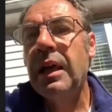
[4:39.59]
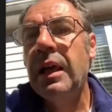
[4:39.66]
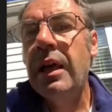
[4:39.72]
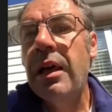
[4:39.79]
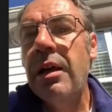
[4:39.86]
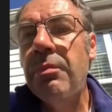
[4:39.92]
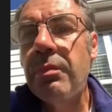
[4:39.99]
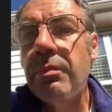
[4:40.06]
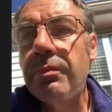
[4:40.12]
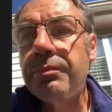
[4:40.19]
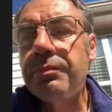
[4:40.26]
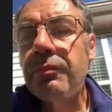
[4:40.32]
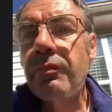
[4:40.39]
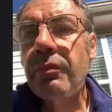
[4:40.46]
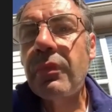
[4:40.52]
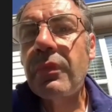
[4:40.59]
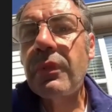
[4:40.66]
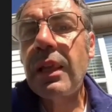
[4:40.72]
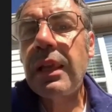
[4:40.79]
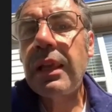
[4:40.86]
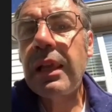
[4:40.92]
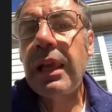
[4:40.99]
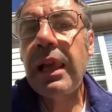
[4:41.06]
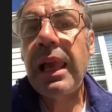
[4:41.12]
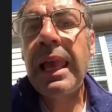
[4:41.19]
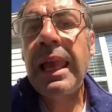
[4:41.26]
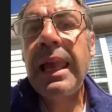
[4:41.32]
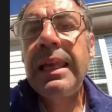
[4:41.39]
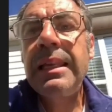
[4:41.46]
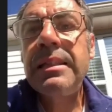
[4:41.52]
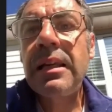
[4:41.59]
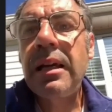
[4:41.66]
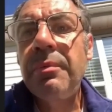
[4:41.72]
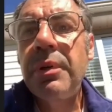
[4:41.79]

and